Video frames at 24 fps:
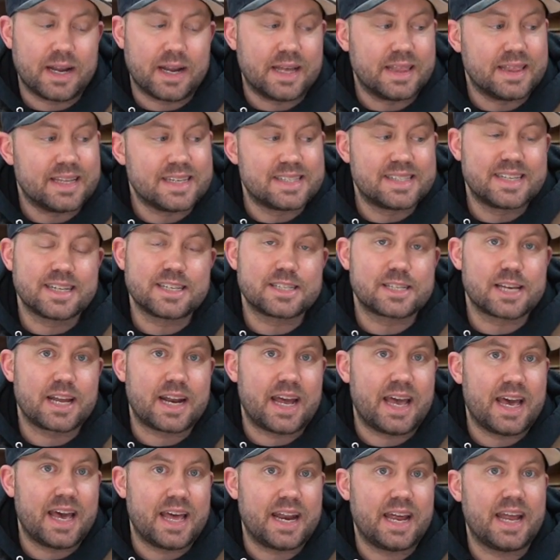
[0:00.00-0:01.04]
and this thing's gonna
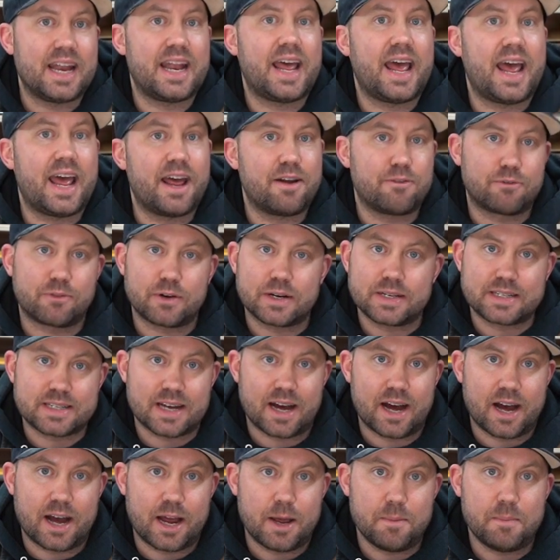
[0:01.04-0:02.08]
hit it every
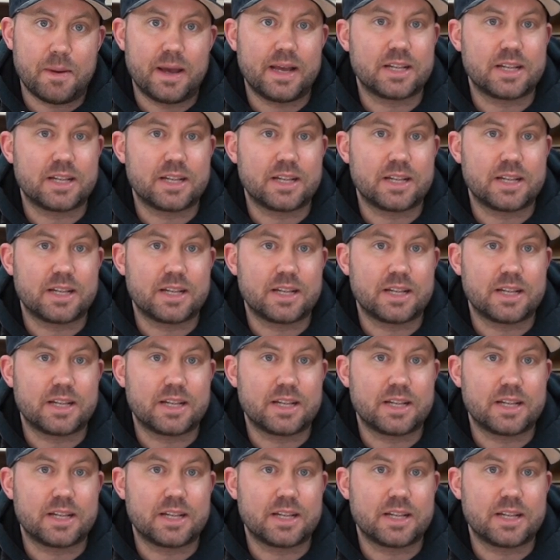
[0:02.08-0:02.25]
time.